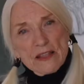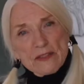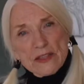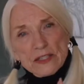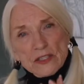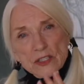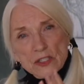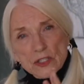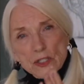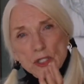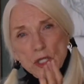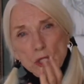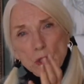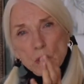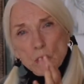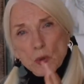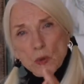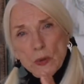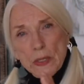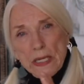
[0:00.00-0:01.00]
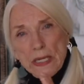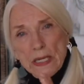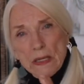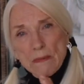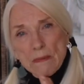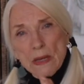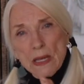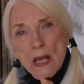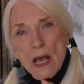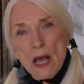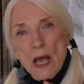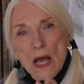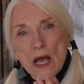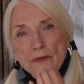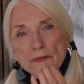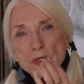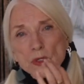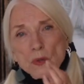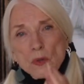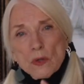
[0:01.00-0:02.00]
This is the cream
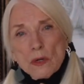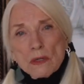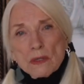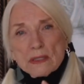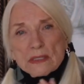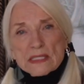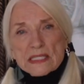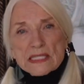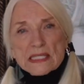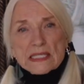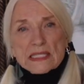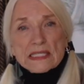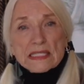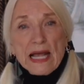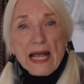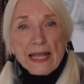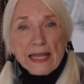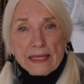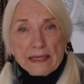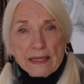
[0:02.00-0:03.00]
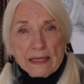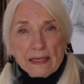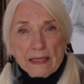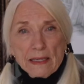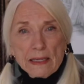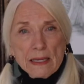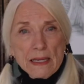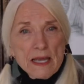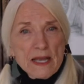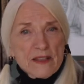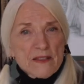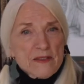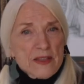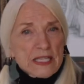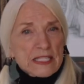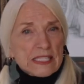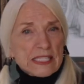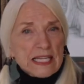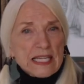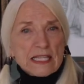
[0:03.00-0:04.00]
of New Orleans society.
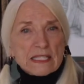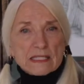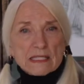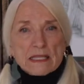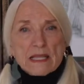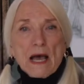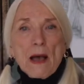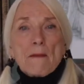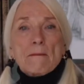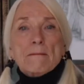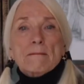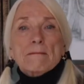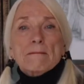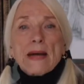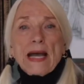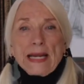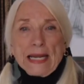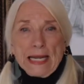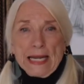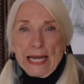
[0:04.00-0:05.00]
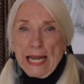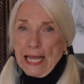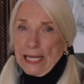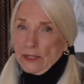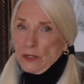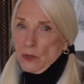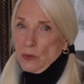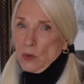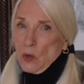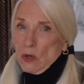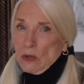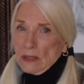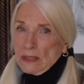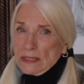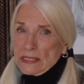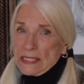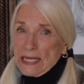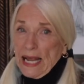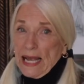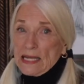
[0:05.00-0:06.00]
This is the money, and New
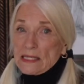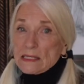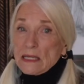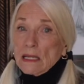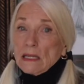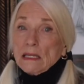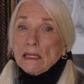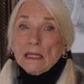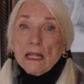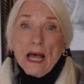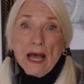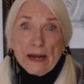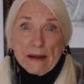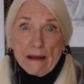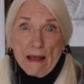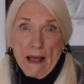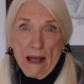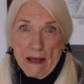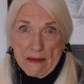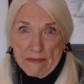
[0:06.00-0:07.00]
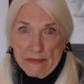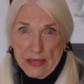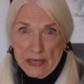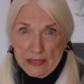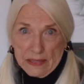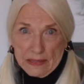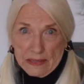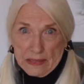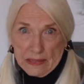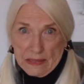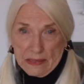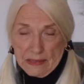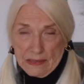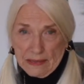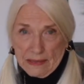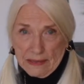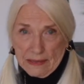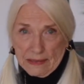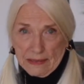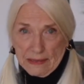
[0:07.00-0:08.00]
Orleans has a lot of it.
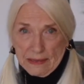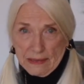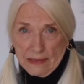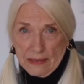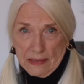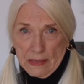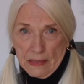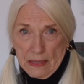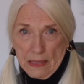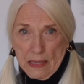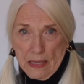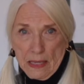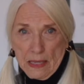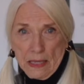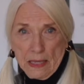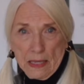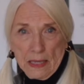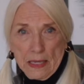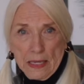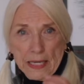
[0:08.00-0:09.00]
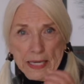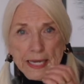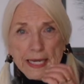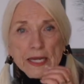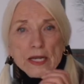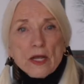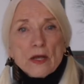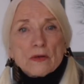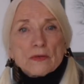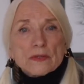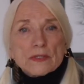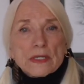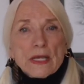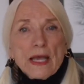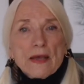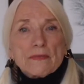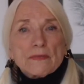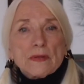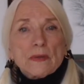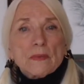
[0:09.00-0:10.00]
He knows
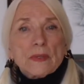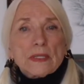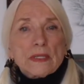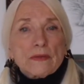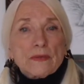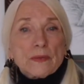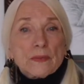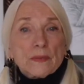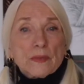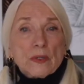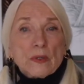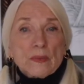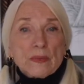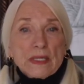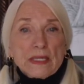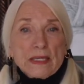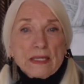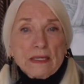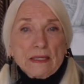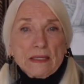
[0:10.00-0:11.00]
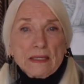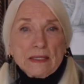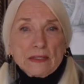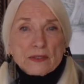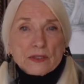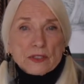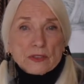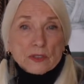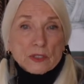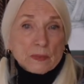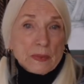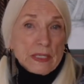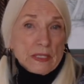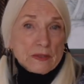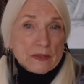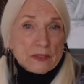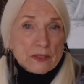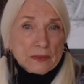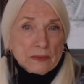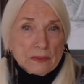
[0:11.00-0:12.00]
everyone in the room that he needs to
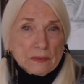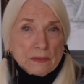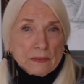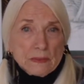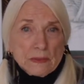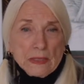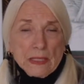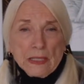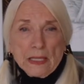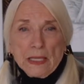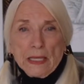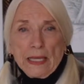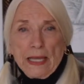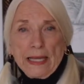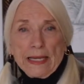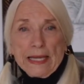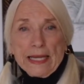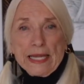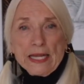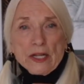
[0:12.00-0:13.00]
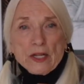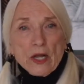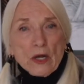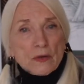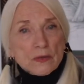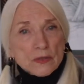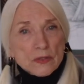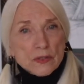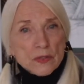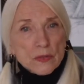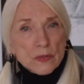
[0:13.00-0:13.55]
speak to, and he goes to